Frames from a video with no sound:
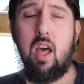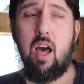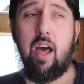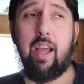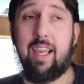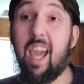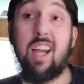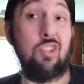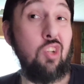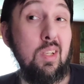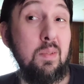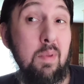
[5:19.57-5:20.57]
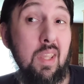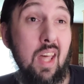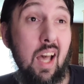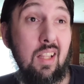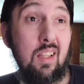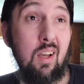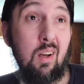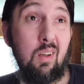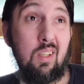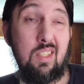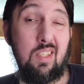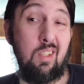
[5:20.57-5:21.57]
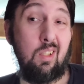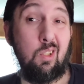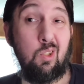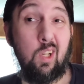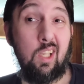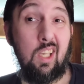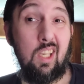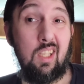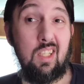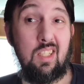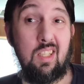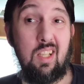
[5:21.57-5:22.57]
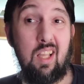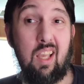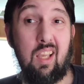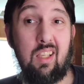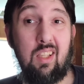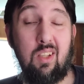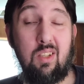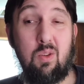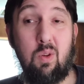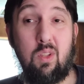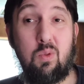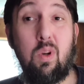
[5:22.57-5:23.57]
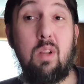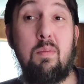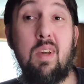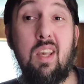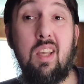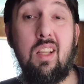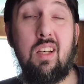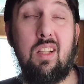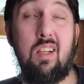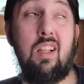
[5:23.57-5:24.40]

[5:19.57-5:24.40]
I can't just be that though, because it's a little tricky, because like there's only 20 men,